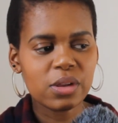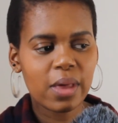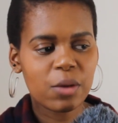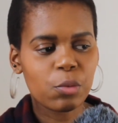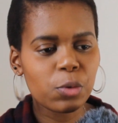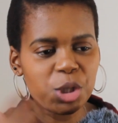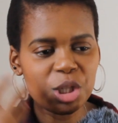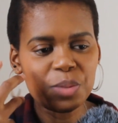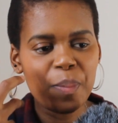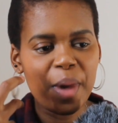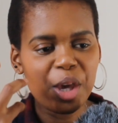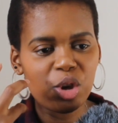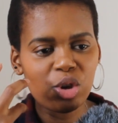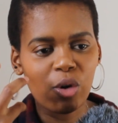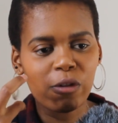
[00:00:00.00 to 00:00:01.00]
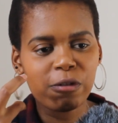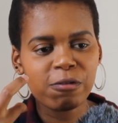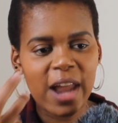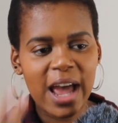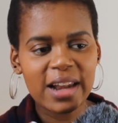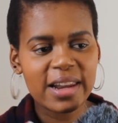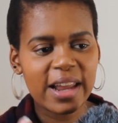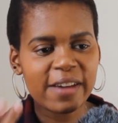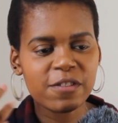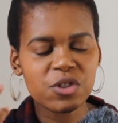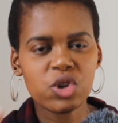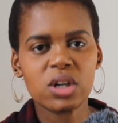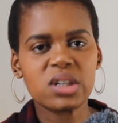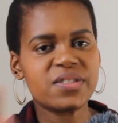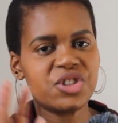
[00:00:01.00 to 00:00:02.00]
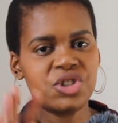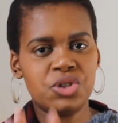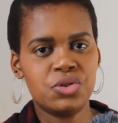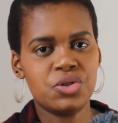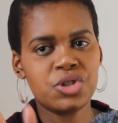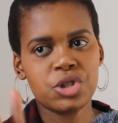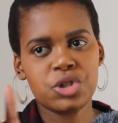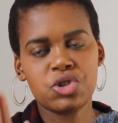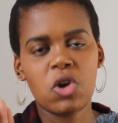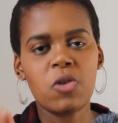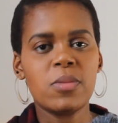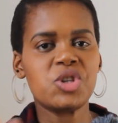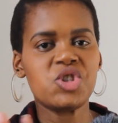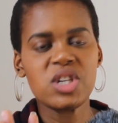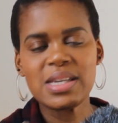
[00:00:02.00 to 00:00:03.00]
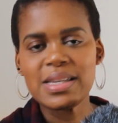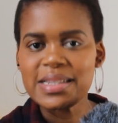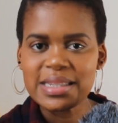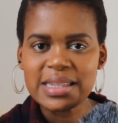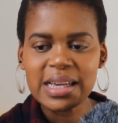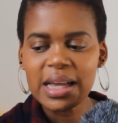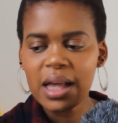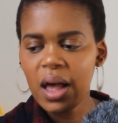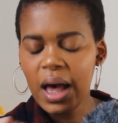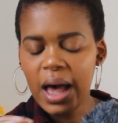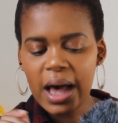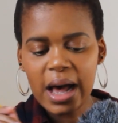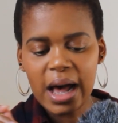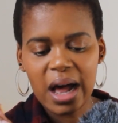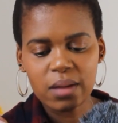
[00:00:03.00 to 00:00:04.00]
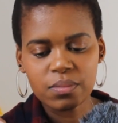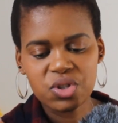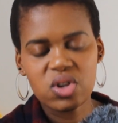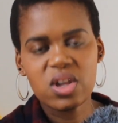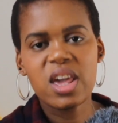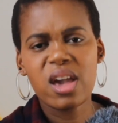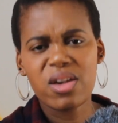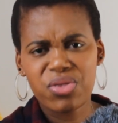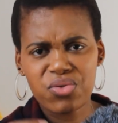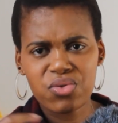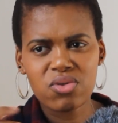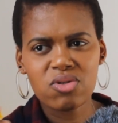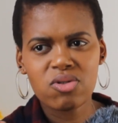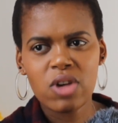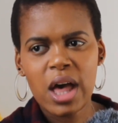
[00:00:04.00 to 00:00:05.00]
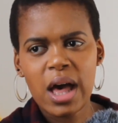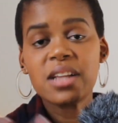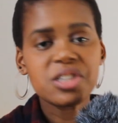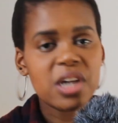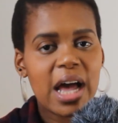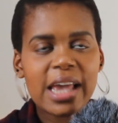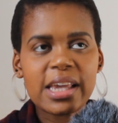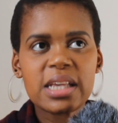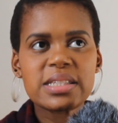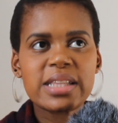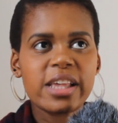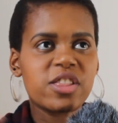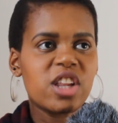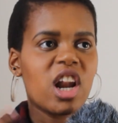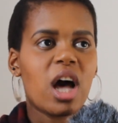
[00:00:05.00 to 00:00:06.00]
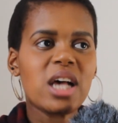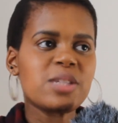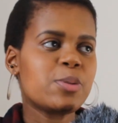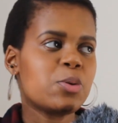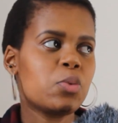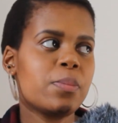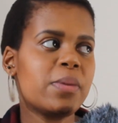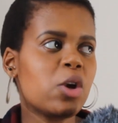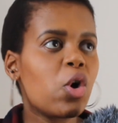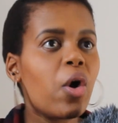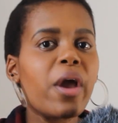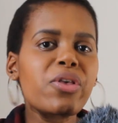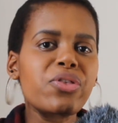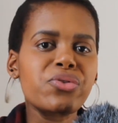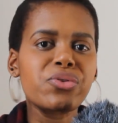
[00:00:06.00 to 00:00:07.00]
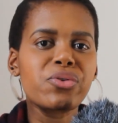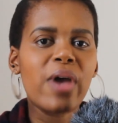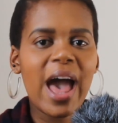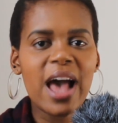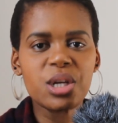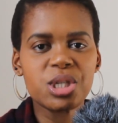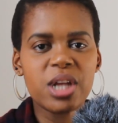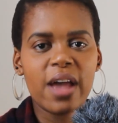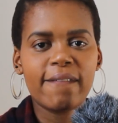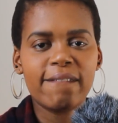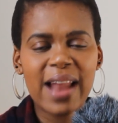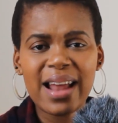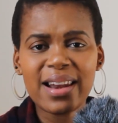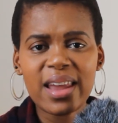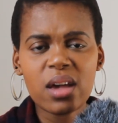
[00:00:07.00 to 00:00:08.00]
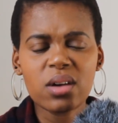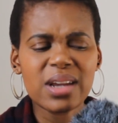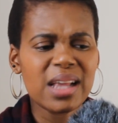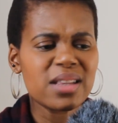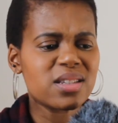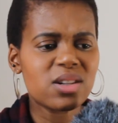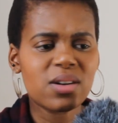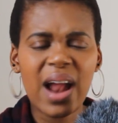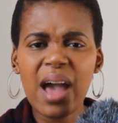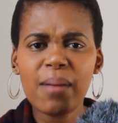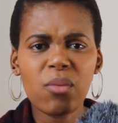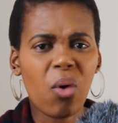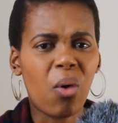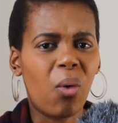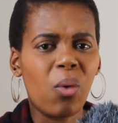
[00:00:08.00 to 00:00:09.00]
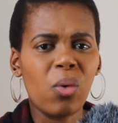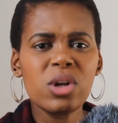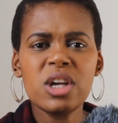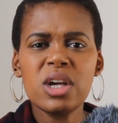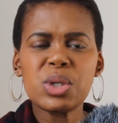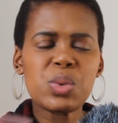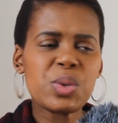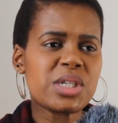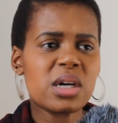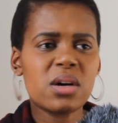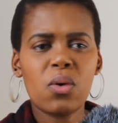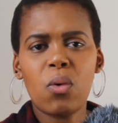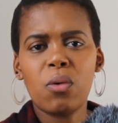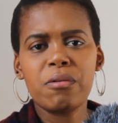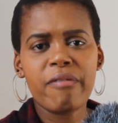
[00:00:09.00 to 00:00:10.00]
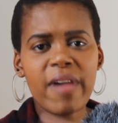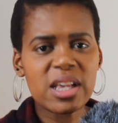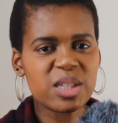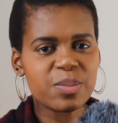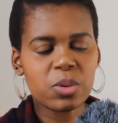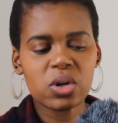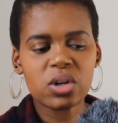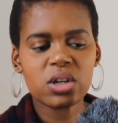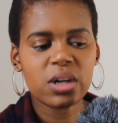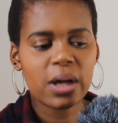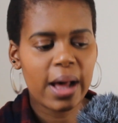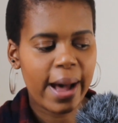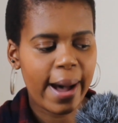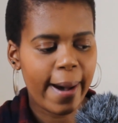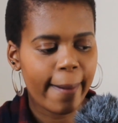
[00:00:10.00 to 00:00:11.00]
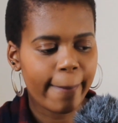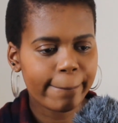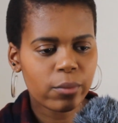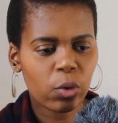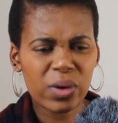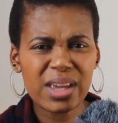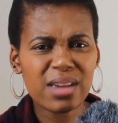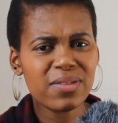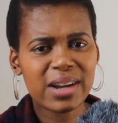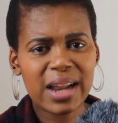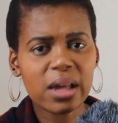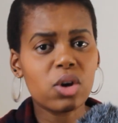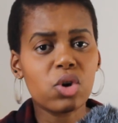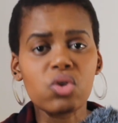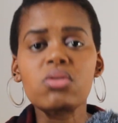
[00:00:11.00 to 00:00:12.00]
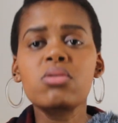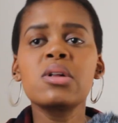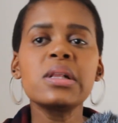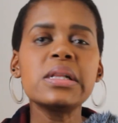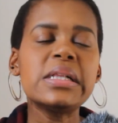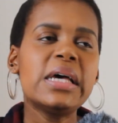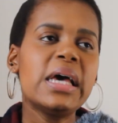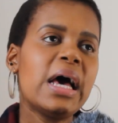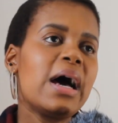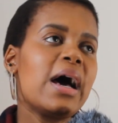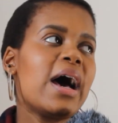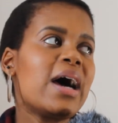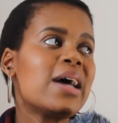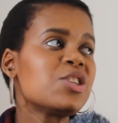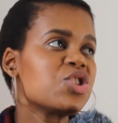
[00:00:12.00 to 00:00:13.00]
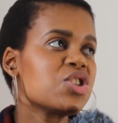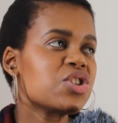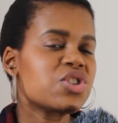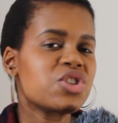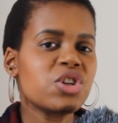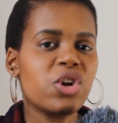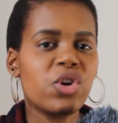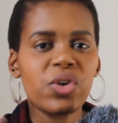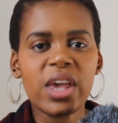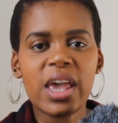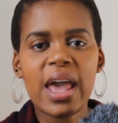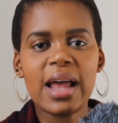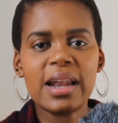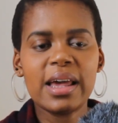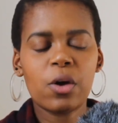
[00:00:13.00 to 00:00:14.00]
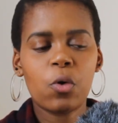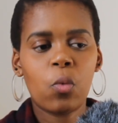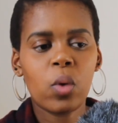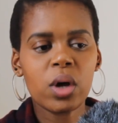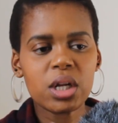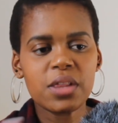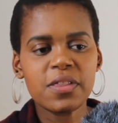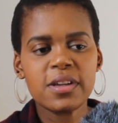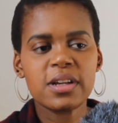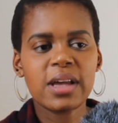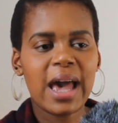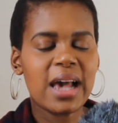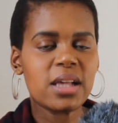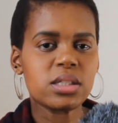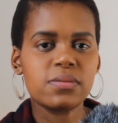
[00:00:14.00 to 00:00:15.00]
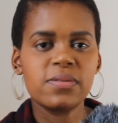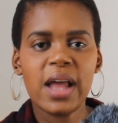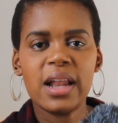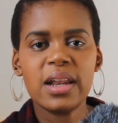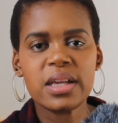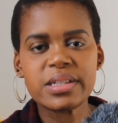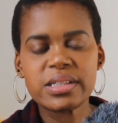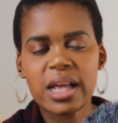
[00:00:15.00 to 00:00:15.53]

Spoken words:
it will just make your Flatlay photography shoot so much easier to get through. And yeah, I guess like the last bit will be going through hashtag Flatlay on Instagram or Twitter or Facebook, or even like Google, and just looking at like what are the kinds of Flatlays